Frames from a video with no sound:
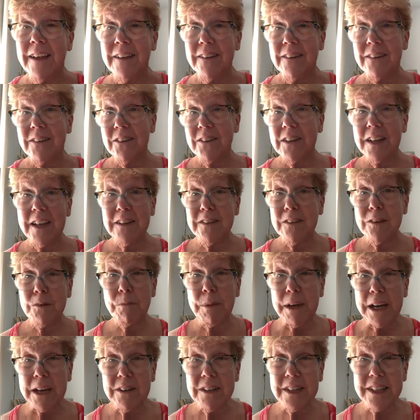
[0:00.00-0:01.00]
So that's
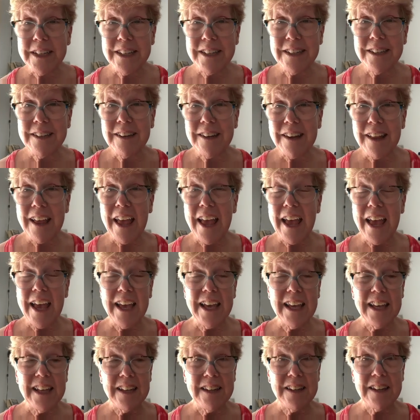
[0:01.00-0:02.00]
about it,
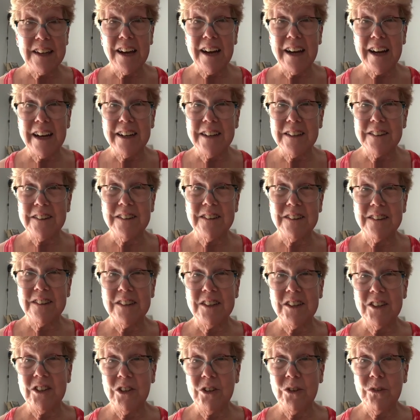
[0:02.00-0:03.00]
and I'll
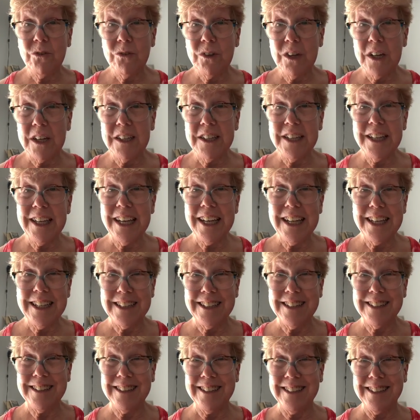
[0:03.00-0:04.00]
see you
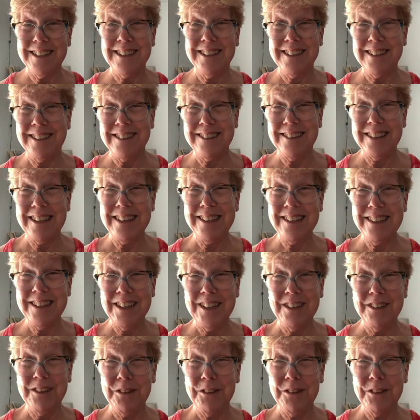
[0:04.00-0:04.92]
again. Take care,